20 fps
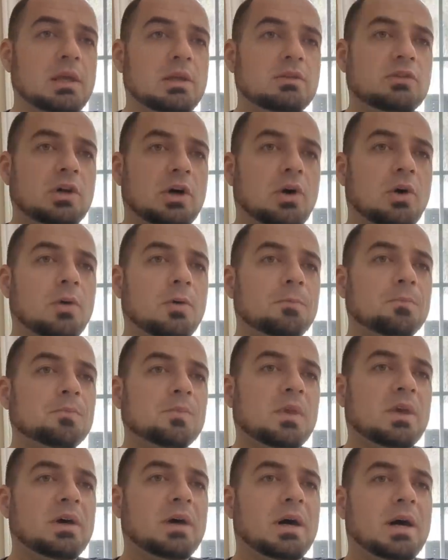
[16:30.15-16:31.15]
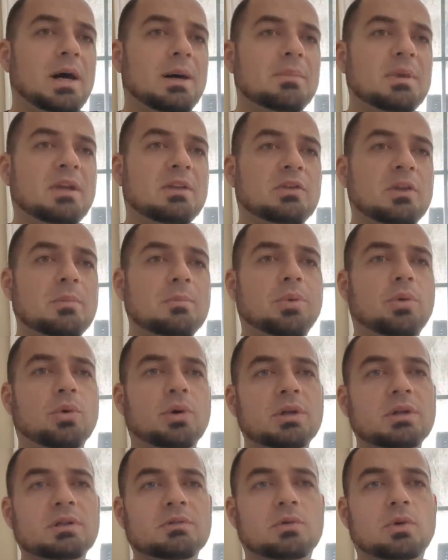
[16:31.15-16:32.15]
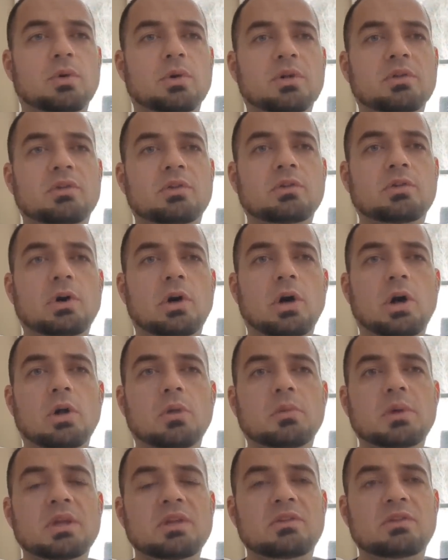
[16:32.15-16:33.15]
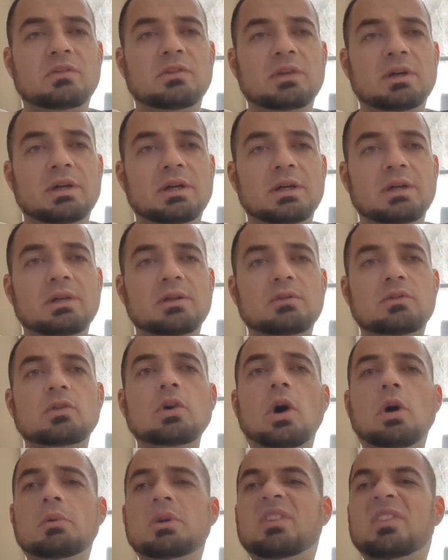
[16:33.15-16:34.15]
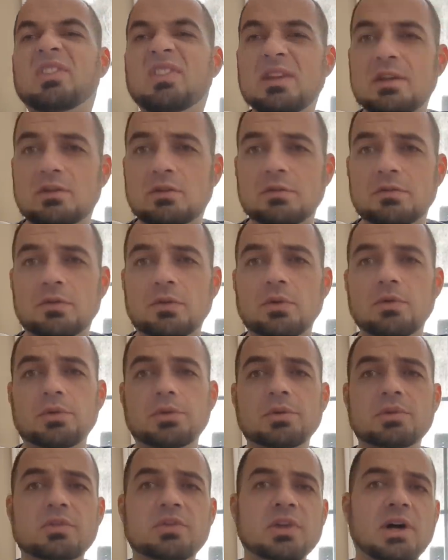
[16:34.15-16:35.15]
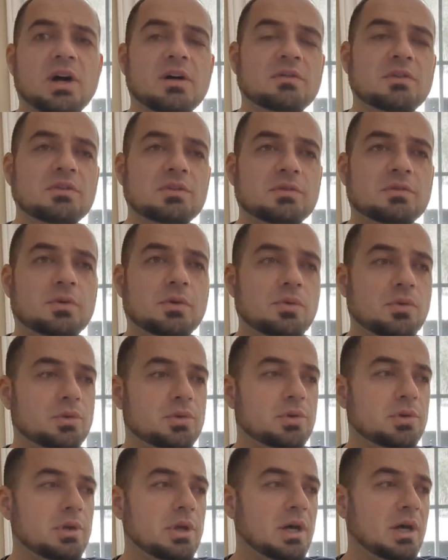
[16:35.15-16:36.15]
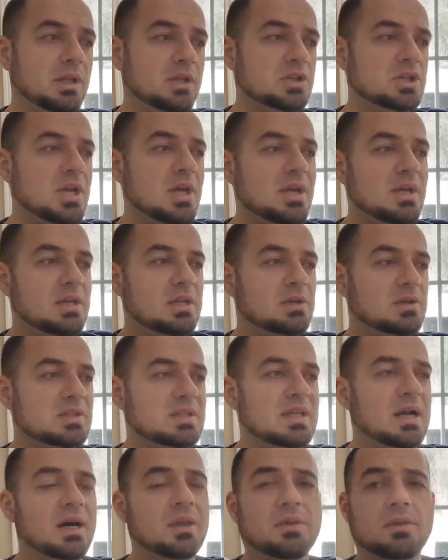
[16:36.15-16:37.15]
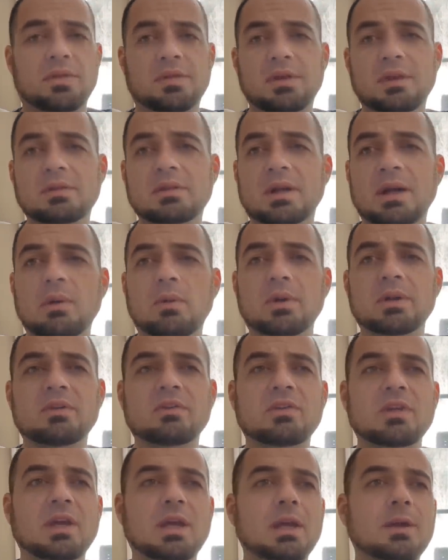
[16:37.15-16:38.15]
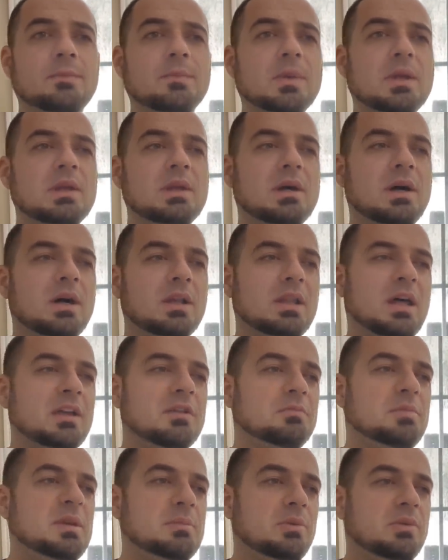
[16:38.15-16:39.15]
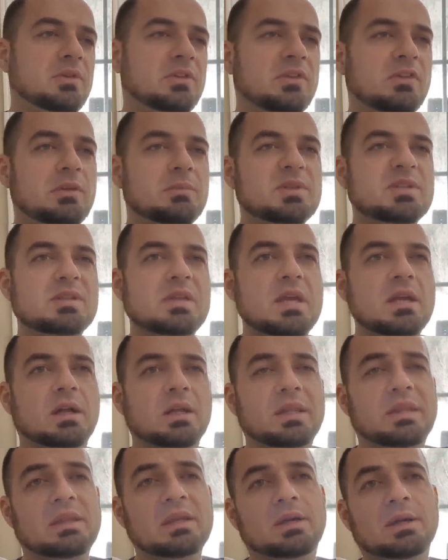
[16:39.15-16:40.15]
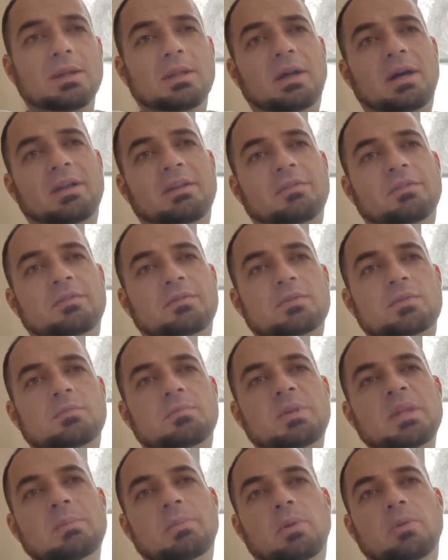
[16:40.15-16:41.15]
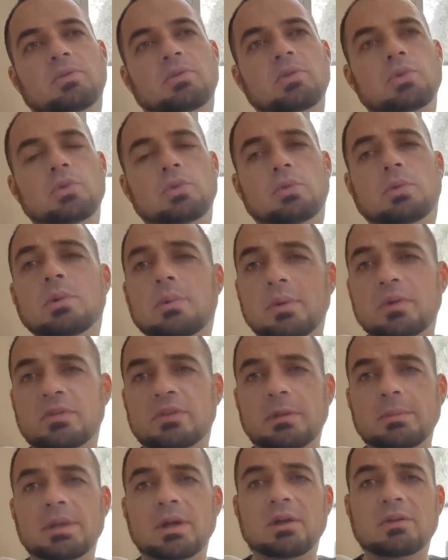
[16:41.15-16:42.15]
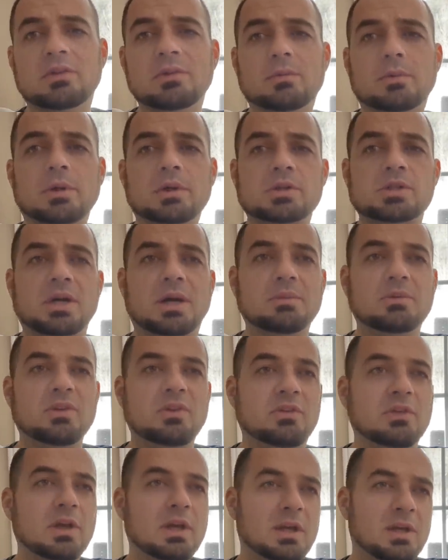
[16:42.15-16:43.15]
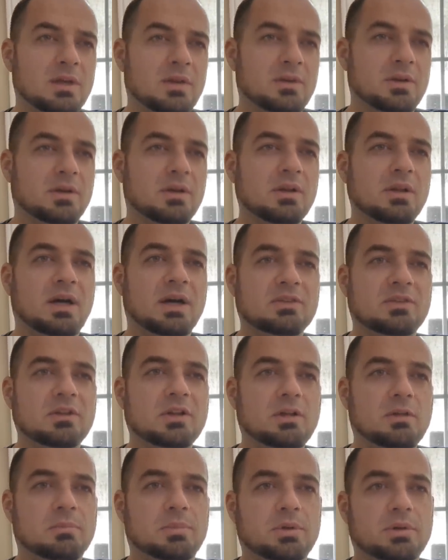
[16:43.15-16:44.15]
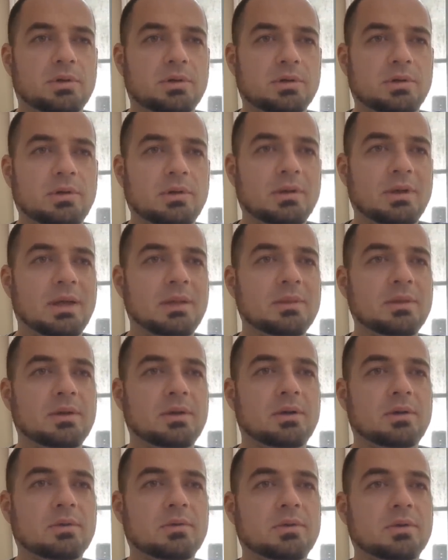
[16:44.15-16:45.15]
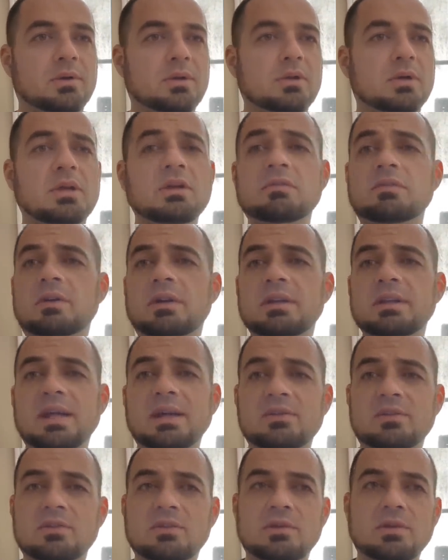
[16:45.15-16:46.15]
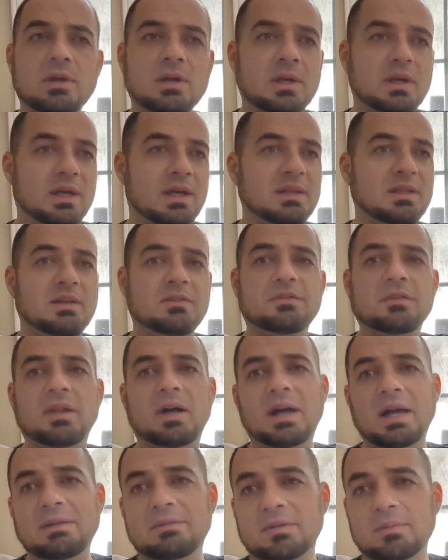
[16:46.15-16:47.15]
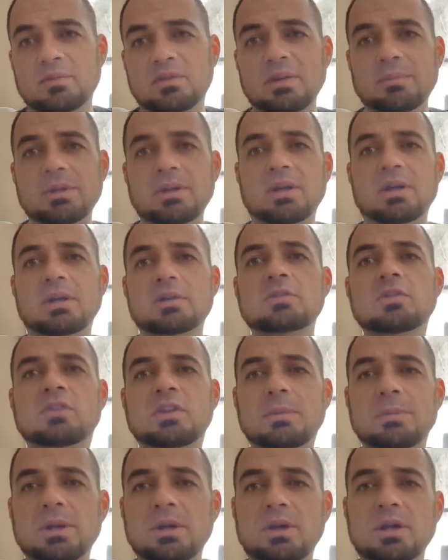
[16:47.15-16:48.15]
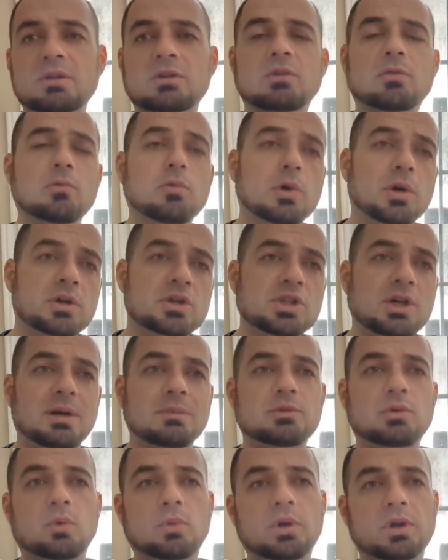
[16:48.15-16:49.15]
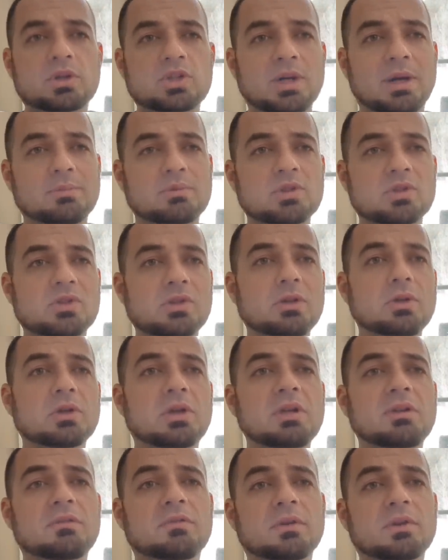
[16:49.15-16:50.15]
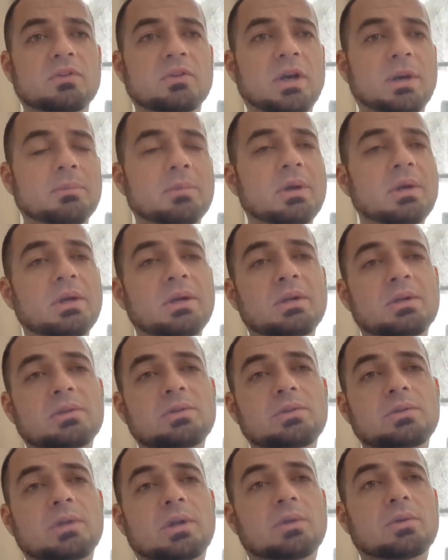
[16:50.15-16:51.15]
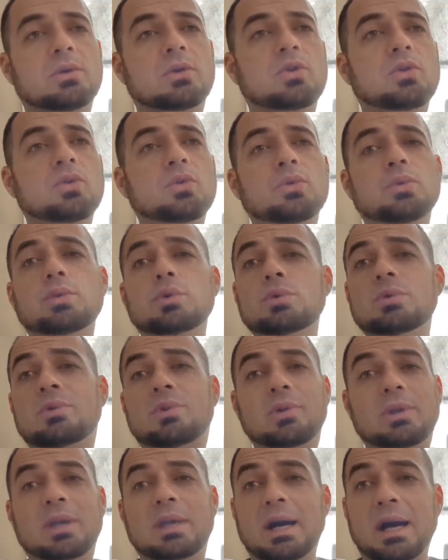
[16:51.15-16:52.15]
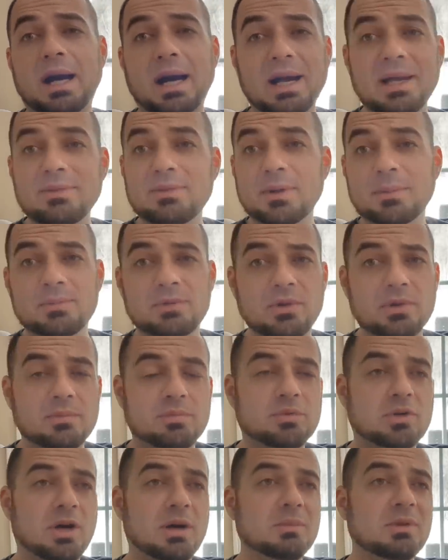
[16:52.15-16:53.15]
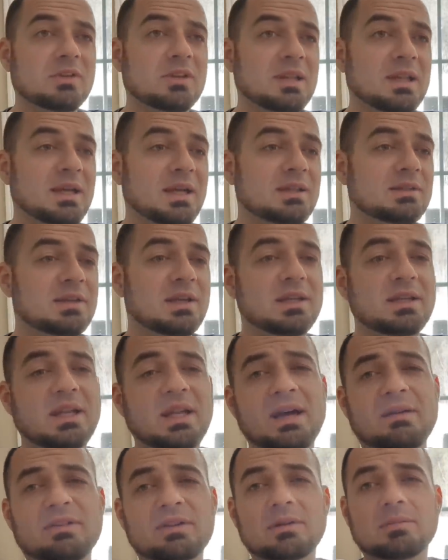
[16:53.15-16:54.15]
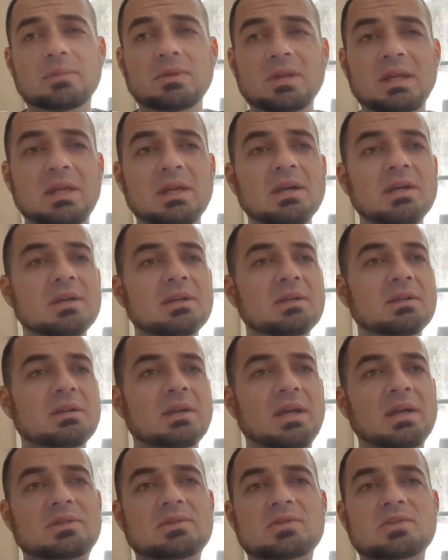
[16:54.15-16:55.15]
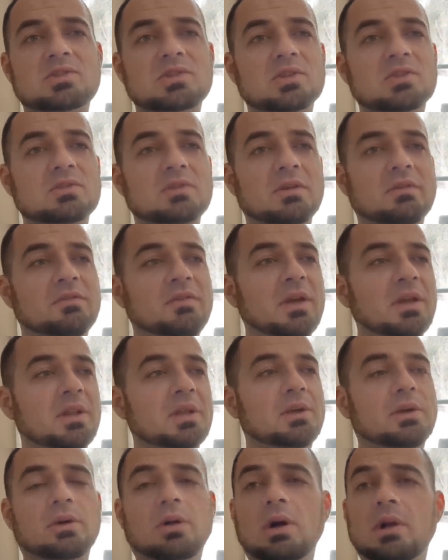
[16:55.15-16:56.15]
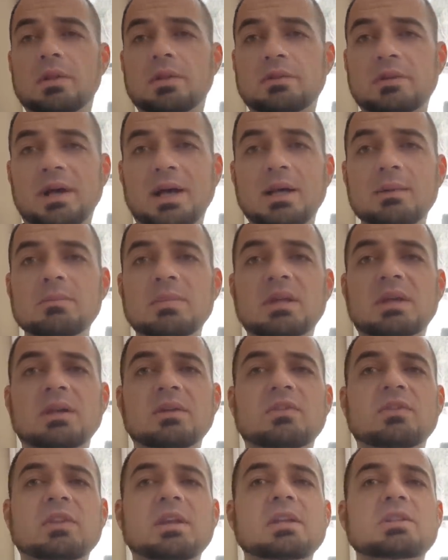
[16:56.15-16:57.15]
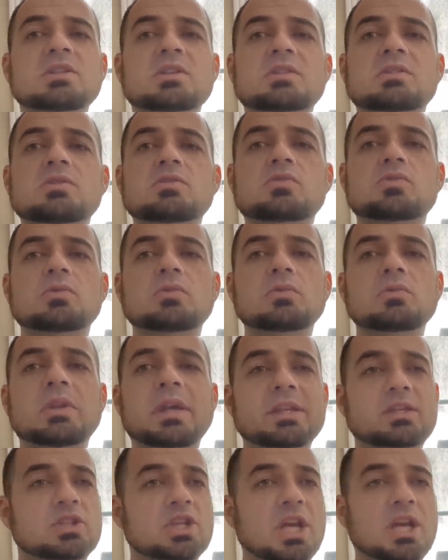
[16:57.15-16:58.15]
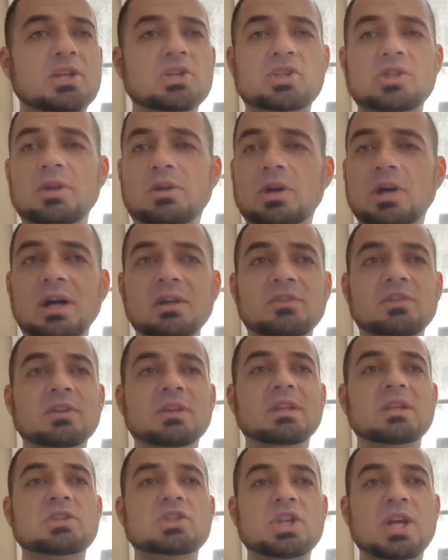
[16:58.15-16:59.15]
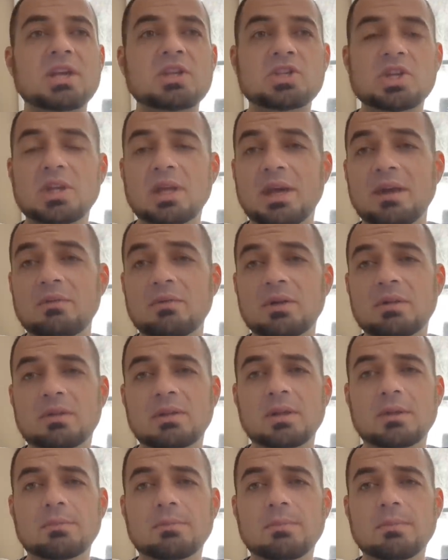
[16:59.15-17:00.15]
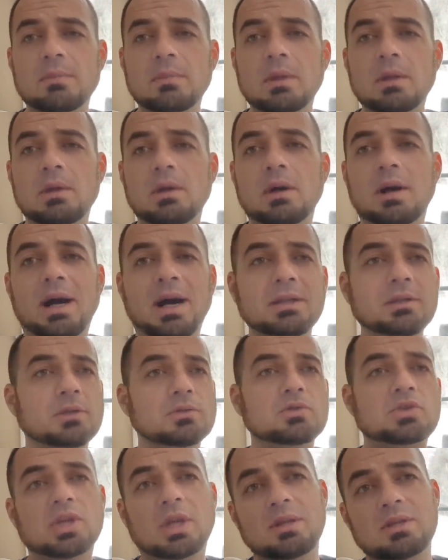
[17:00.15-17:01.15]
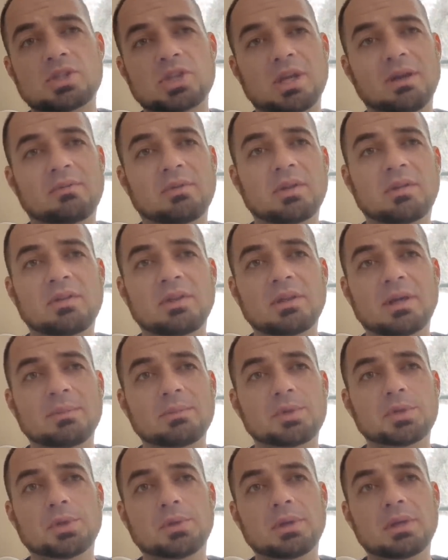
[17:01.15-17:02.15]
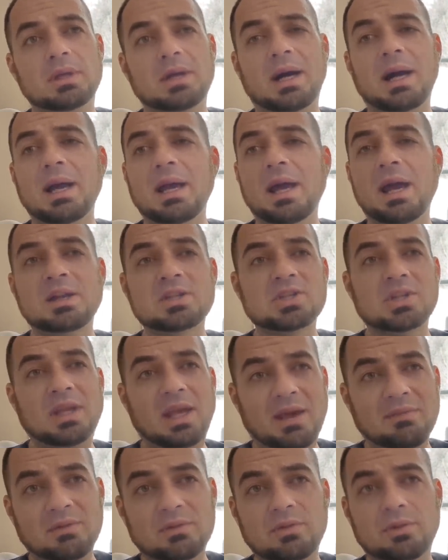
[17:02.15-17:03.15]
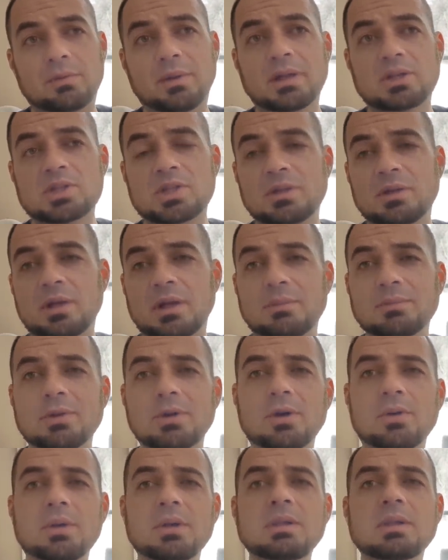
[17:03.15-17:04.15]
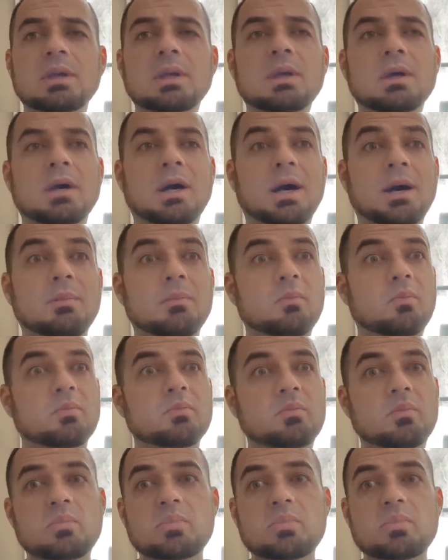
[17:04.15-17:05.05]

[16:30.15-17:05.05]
So um, it's important, of course, to always uh, to always seek to further yourself and to further your knowledge. Here's the other thing that I want to say: a lot of people. This is the mistake I think a lot of people do with seminars and workshops is they're a lost little bird and they're they're looking for a nest and they fly from seminar to seminar to workshop to workshop just looking for some you know guru to guide them to the promised land and inevitably it's just a failure all the time because they just they change they're constantly changing everything I don't change everything I'm doing. I actually have a direction that I'm going. Um,